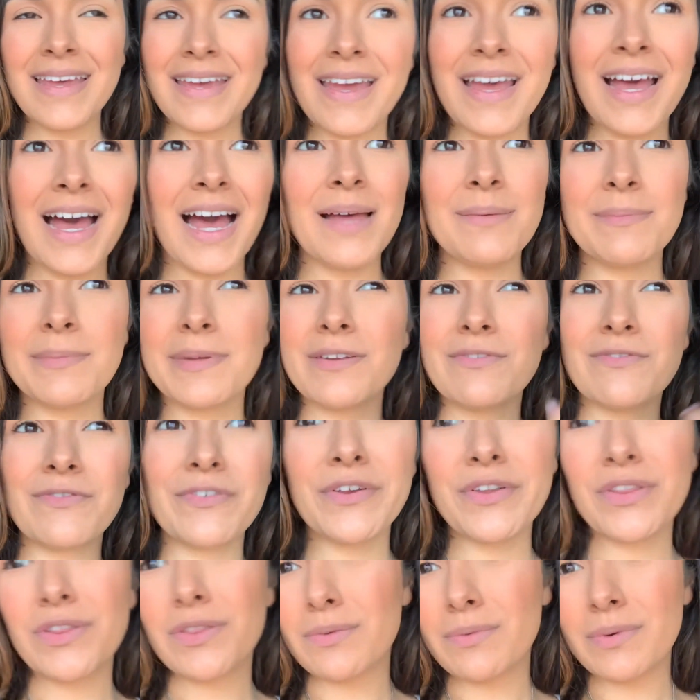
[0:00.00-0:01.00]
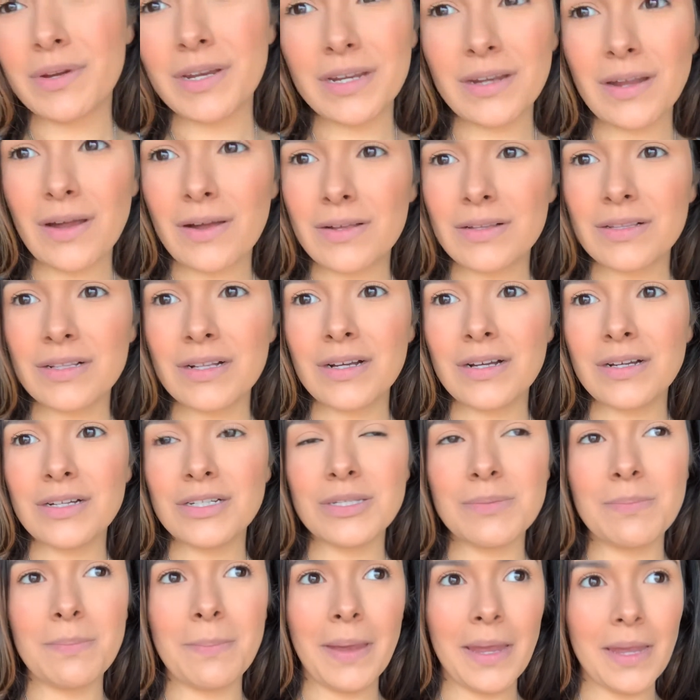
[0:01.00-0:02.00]
I mean, for $3,
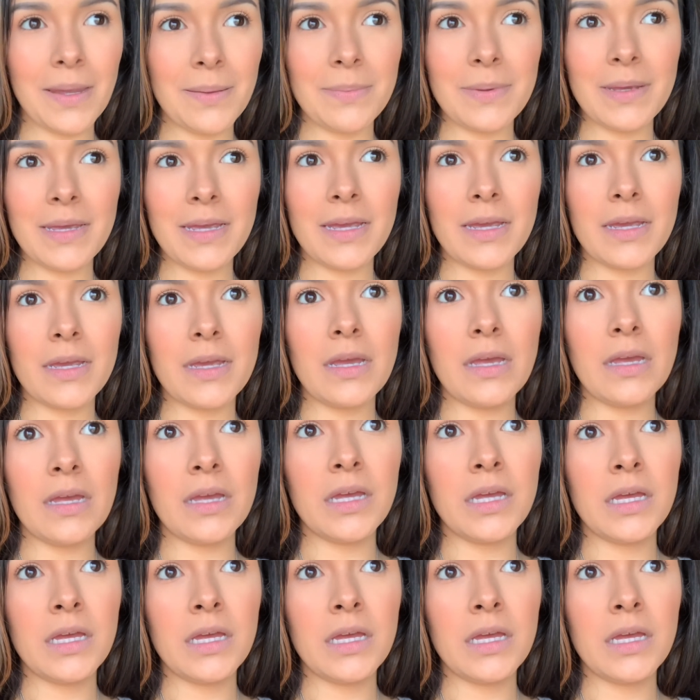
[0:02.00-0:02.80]
maybe,